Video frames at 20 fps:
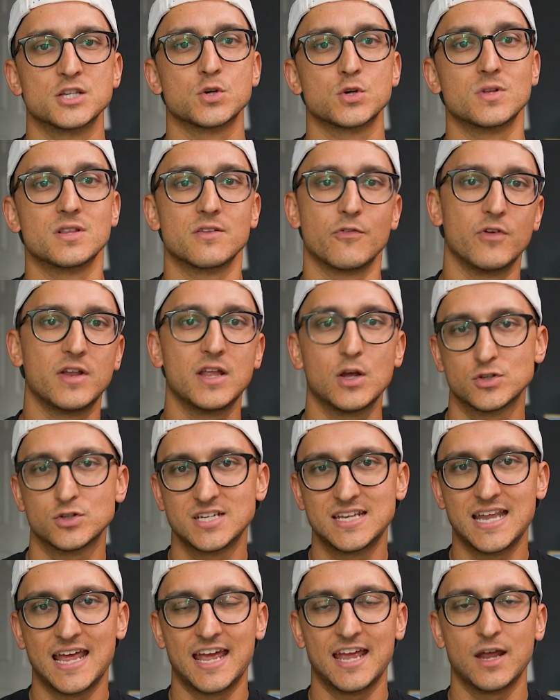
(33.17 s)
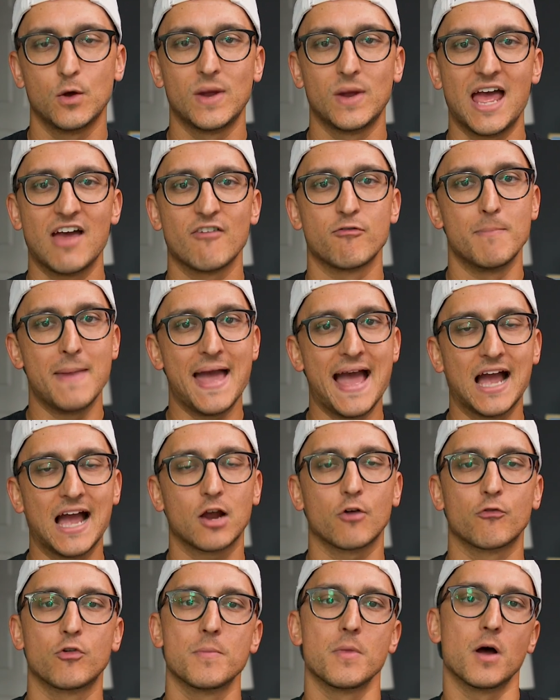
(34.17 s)
So in the video today, we have Mac
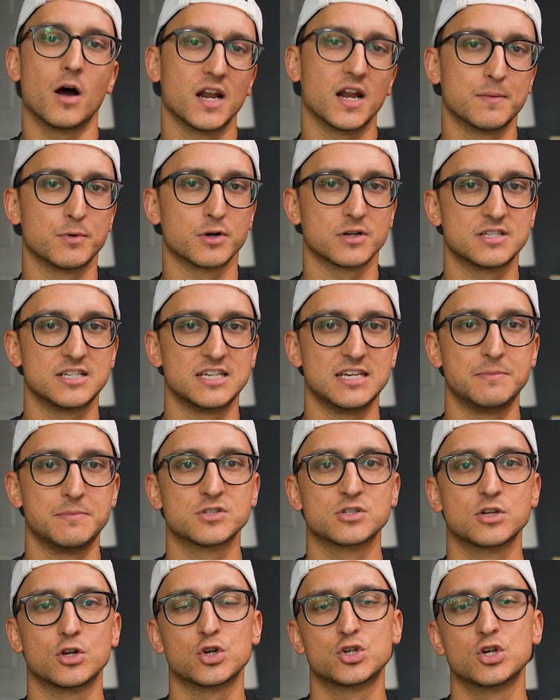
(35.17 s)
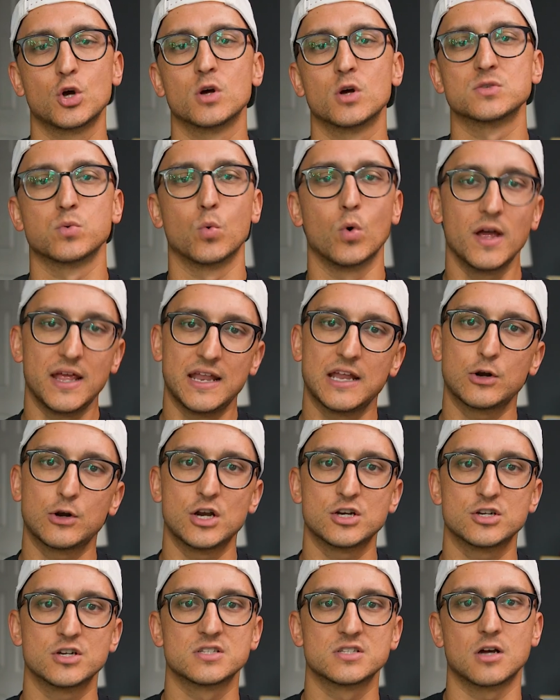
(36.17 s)
from the HoneyBook team who's gonna show us what
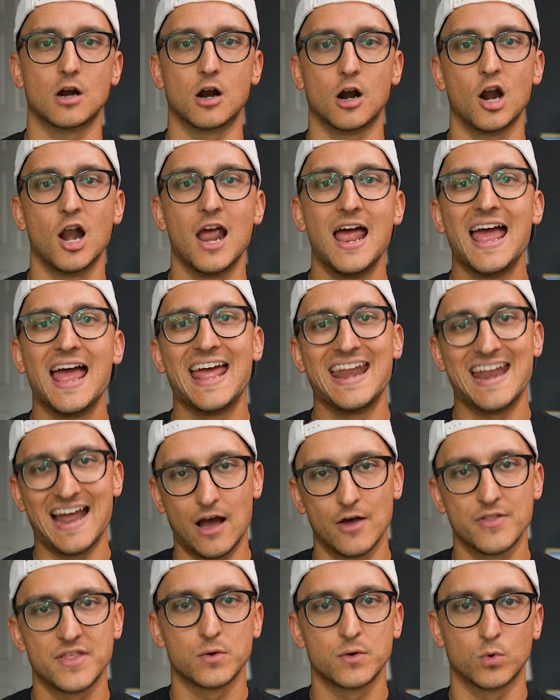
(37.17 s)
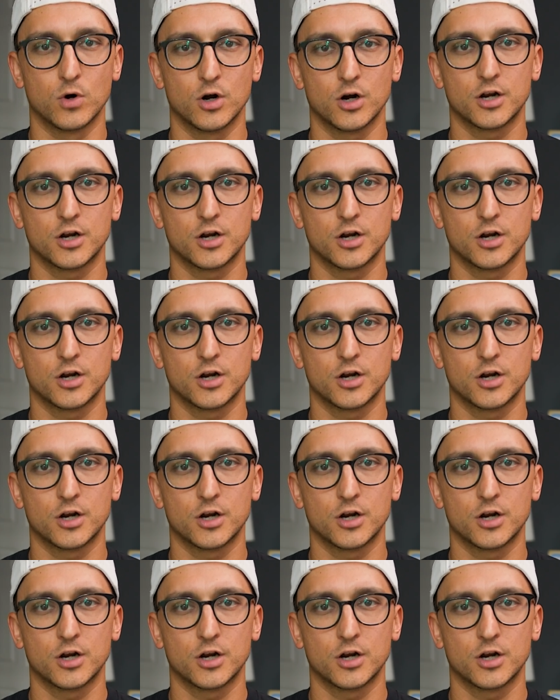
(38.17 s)
integrations are and how they work.